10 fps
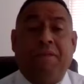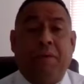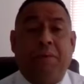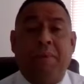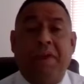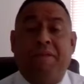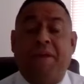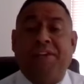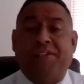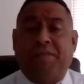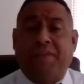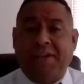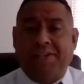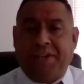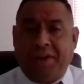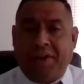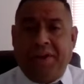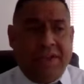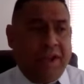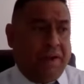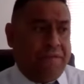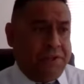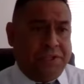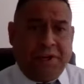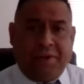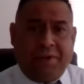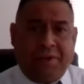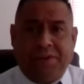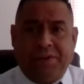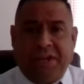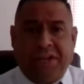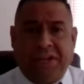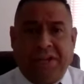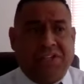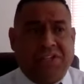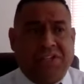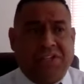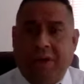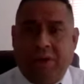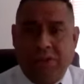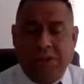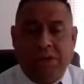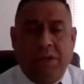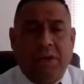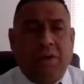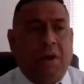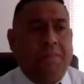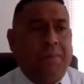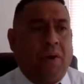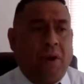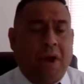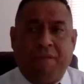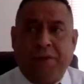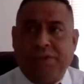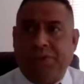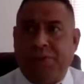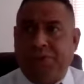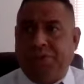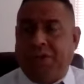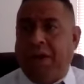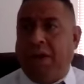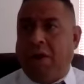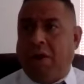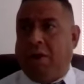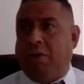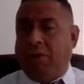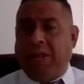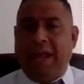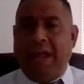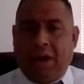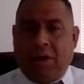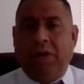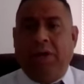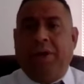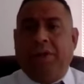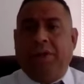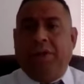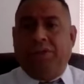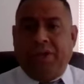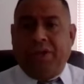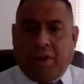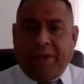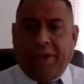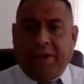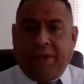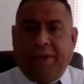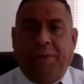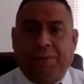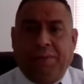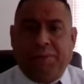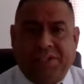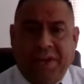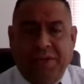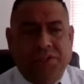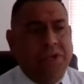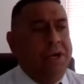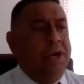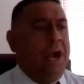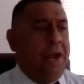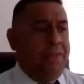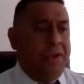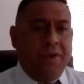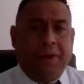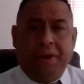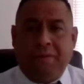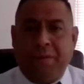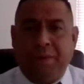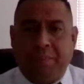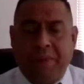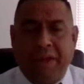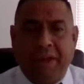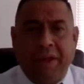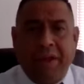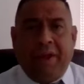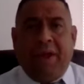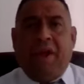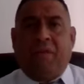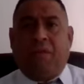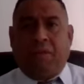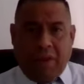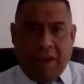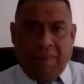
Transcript: interview with me face-to-face here in the office here in San Bernardino. You'll come to our office, you'll see our whole layout, you'll see our curriculum, all those kinds of things, and then you'll interview with me. If